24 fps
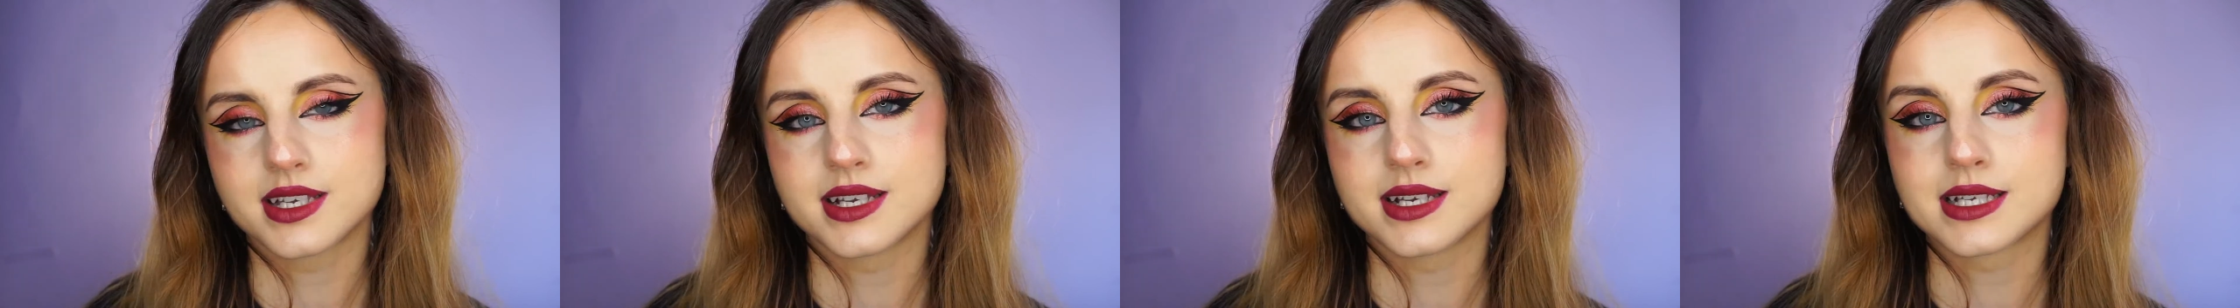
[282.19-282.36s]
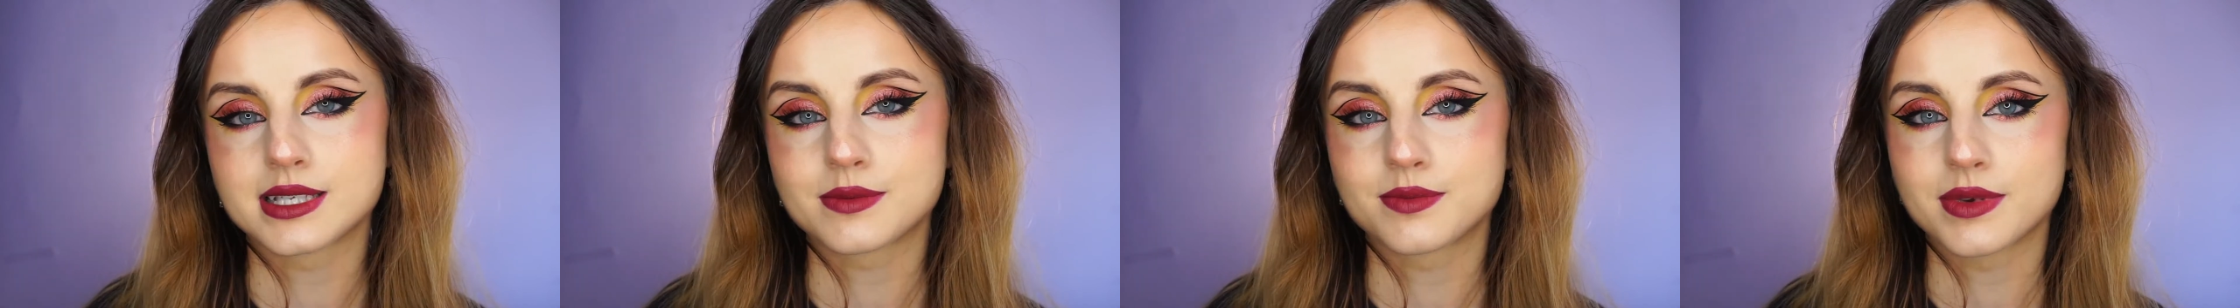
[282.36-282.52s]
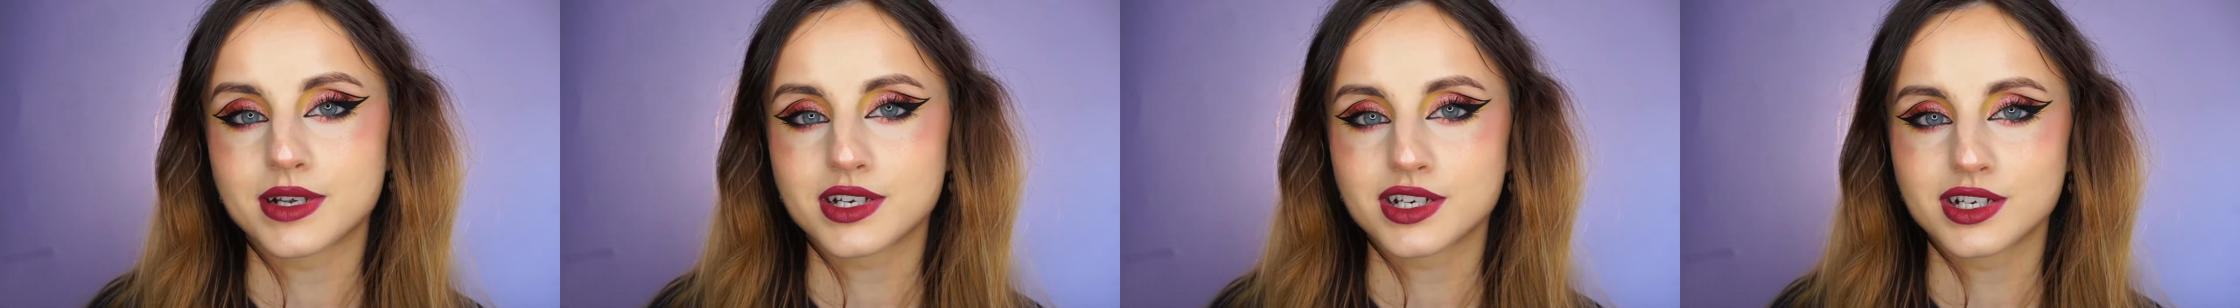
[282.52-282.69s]

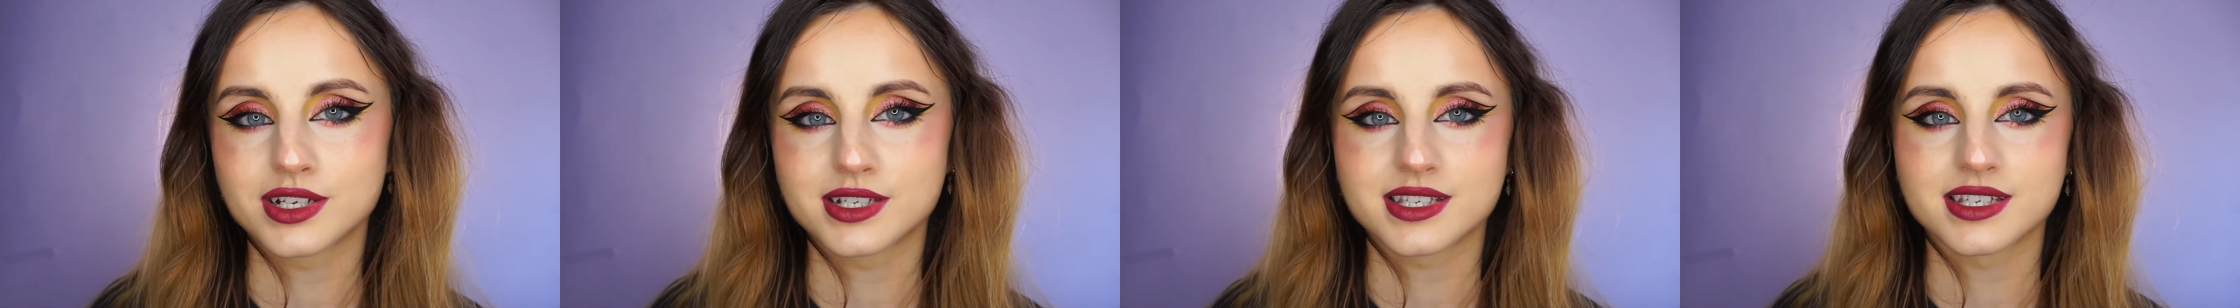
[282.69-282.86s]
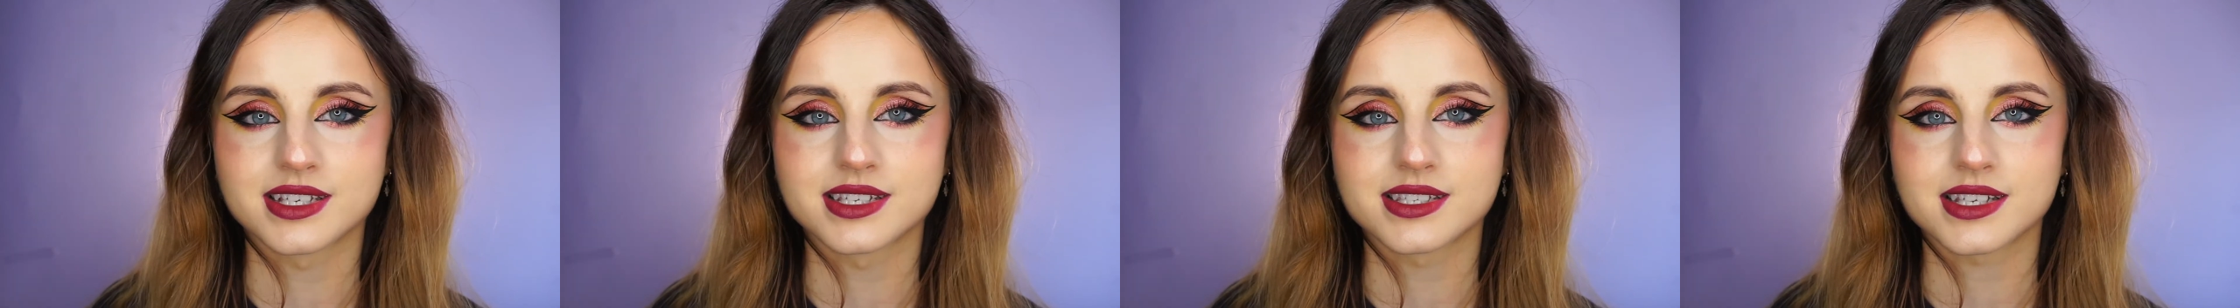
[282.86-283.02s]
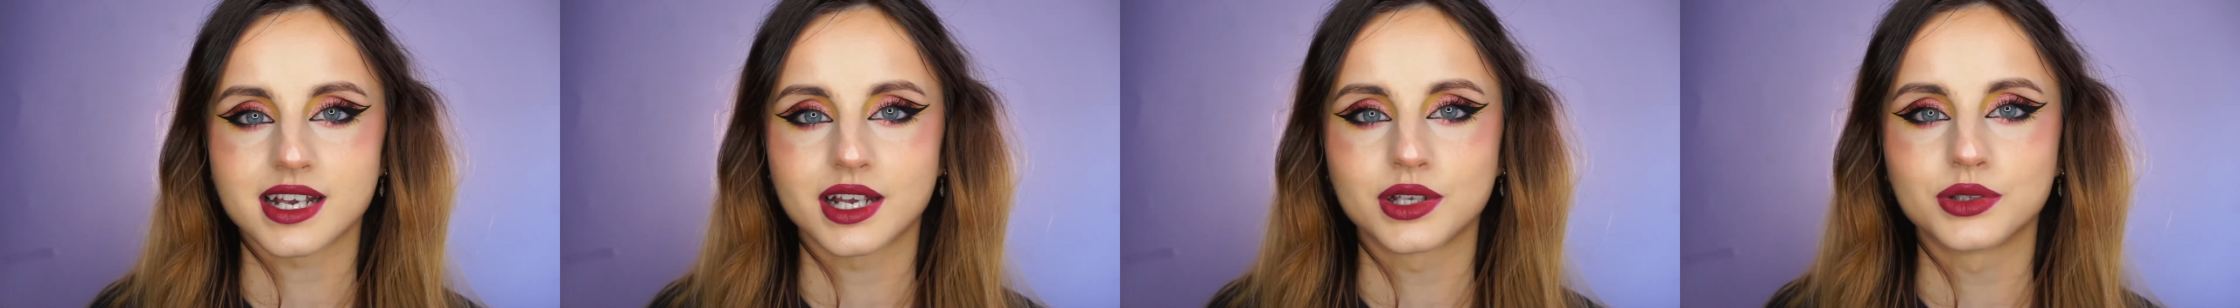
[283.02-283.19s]
especially
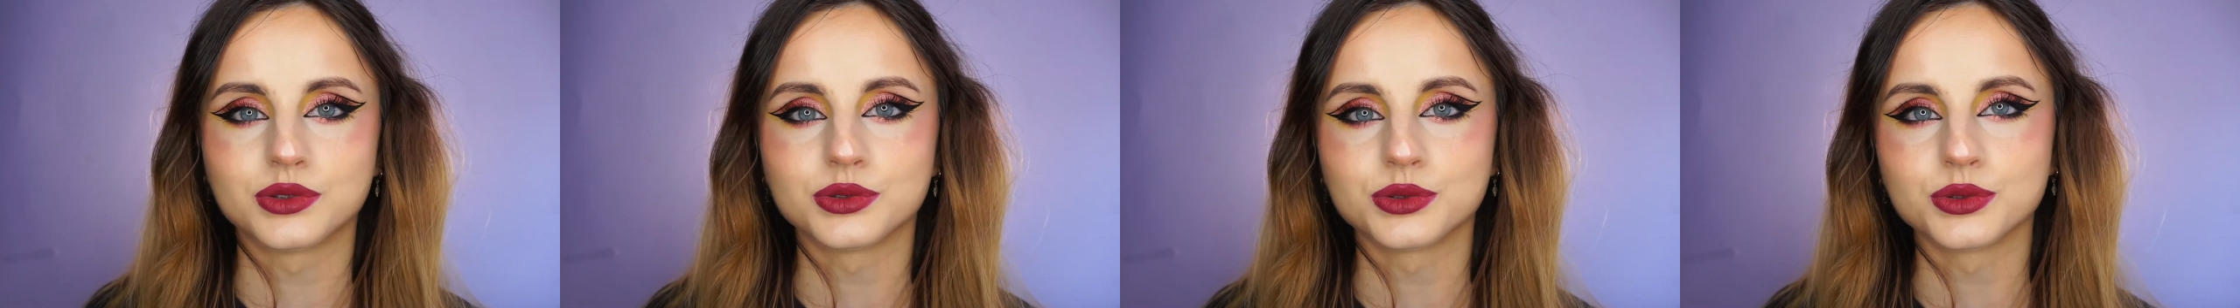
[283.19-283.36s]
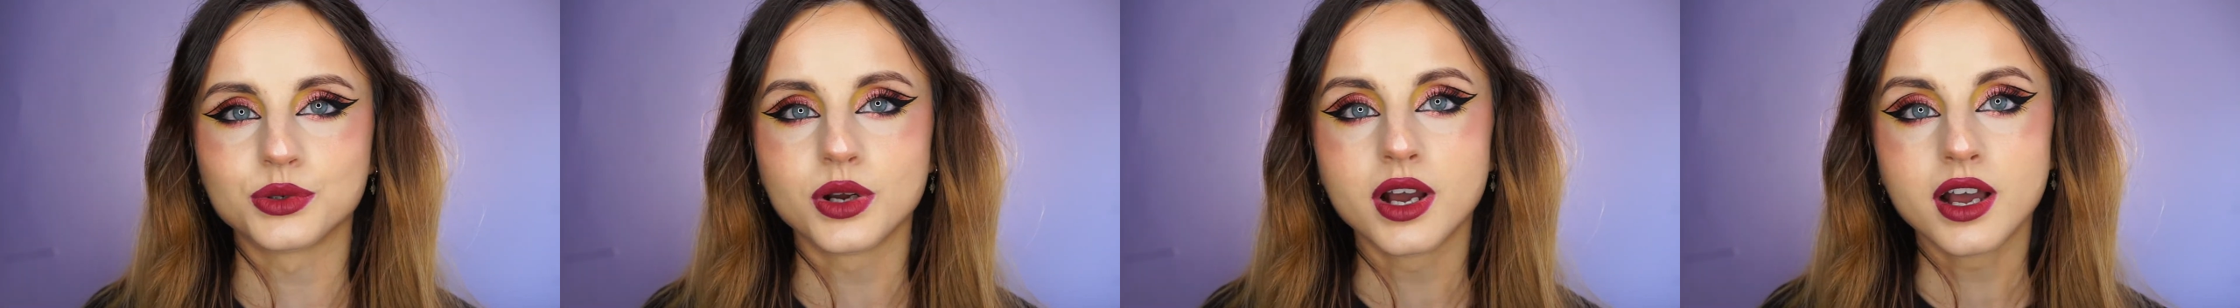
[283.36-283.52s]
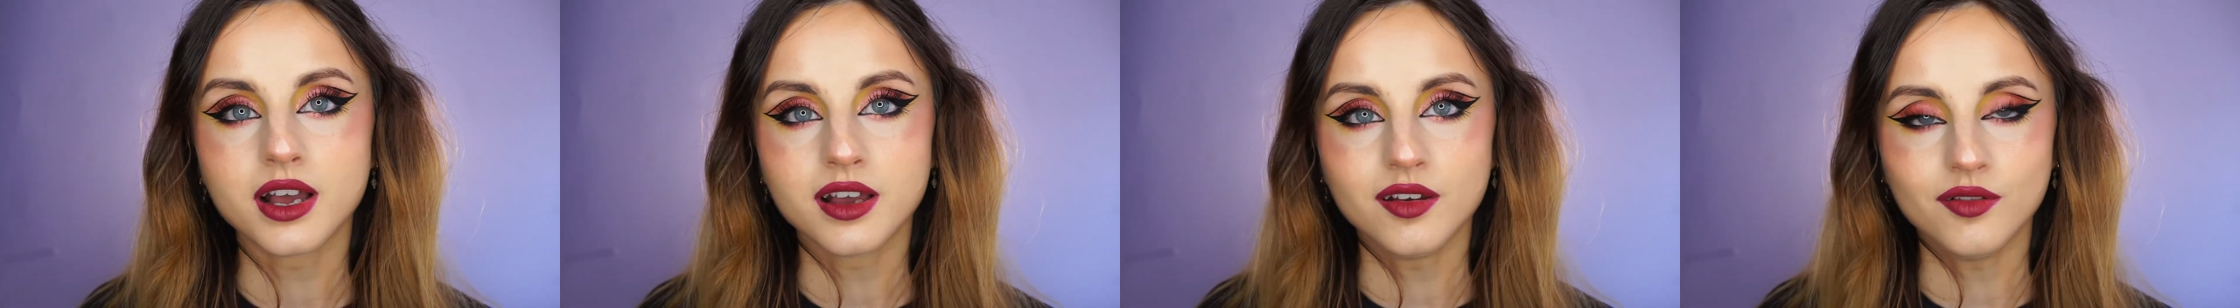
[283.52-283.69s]
since I do